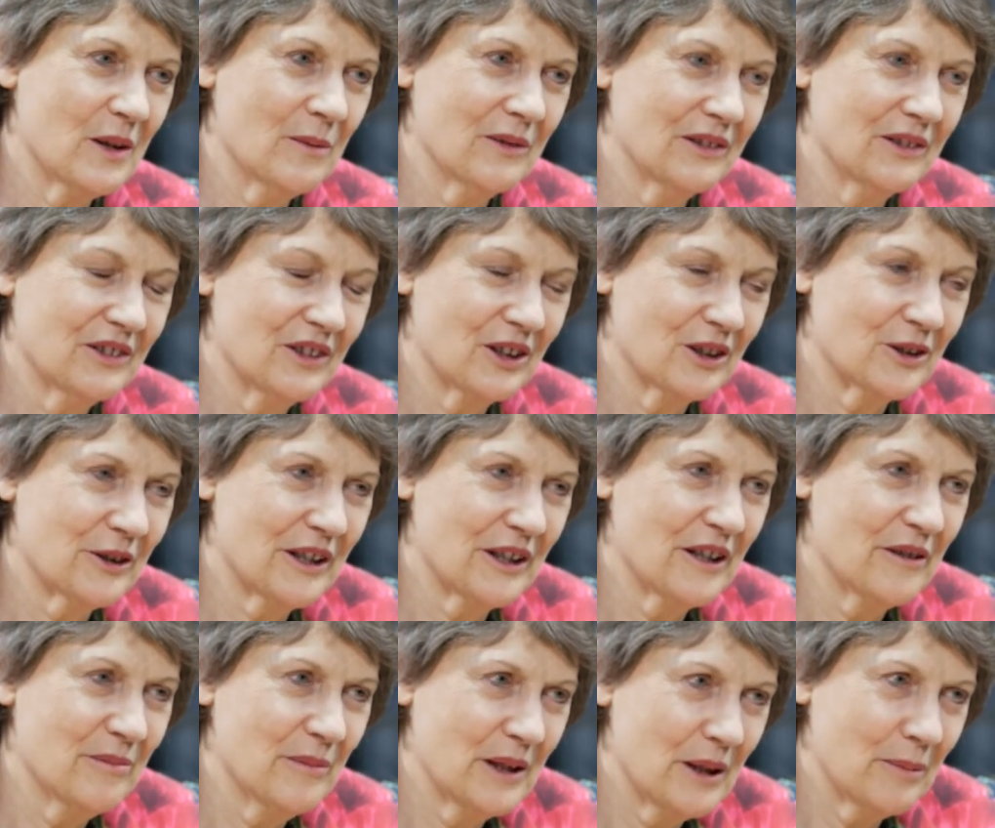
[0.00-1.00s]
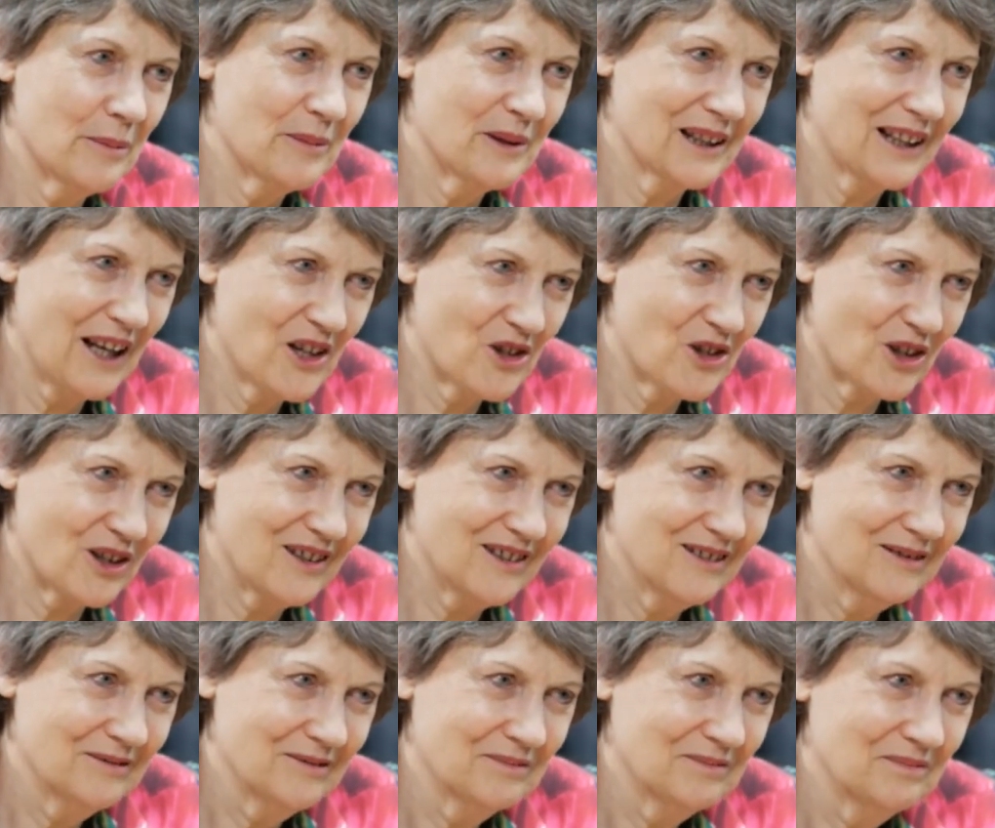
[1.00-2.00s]
of the degree of manipulation.
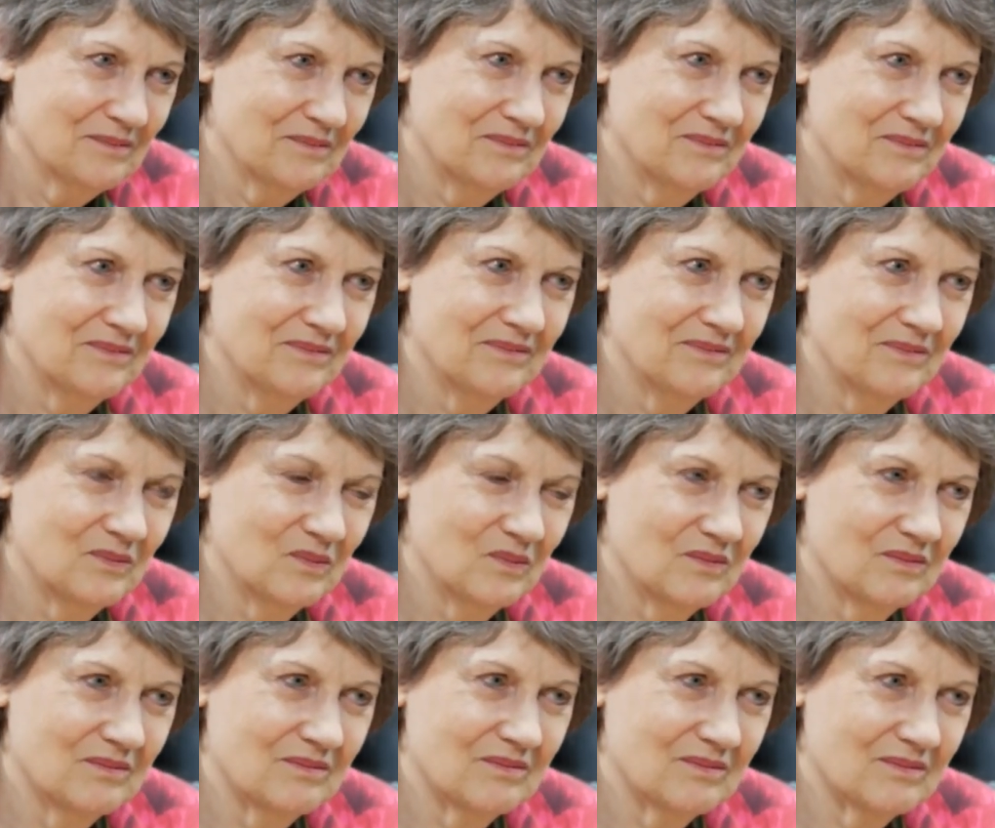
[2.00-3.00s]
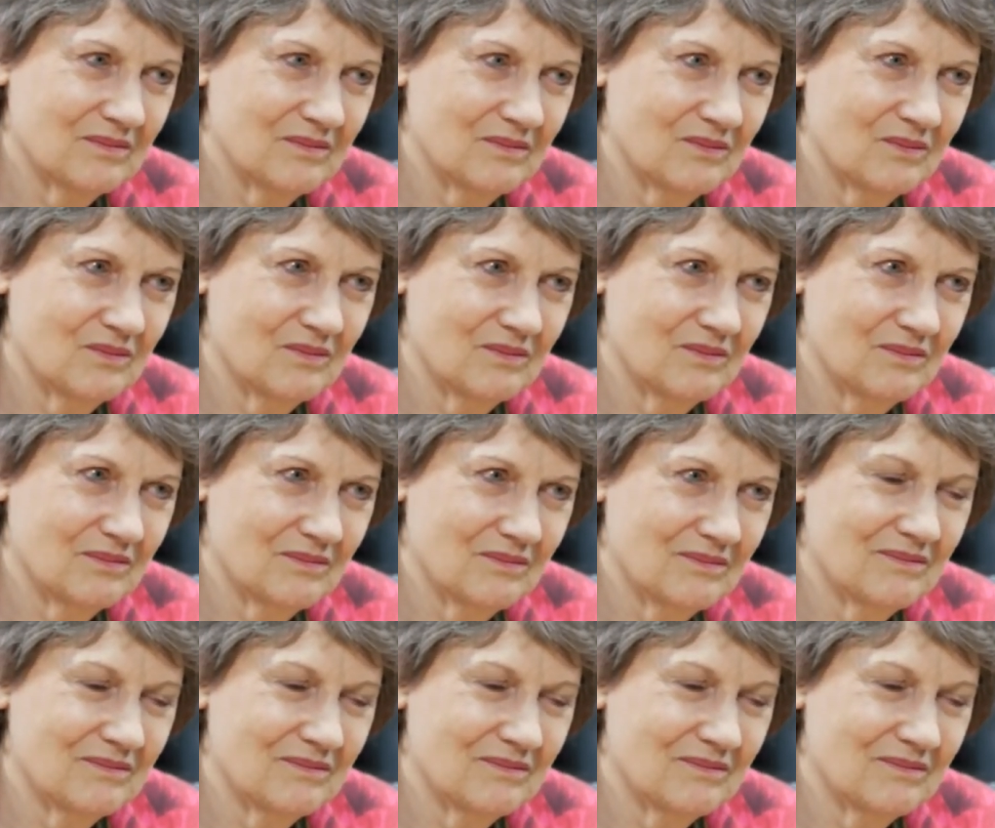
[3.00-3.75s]
Um, of course, our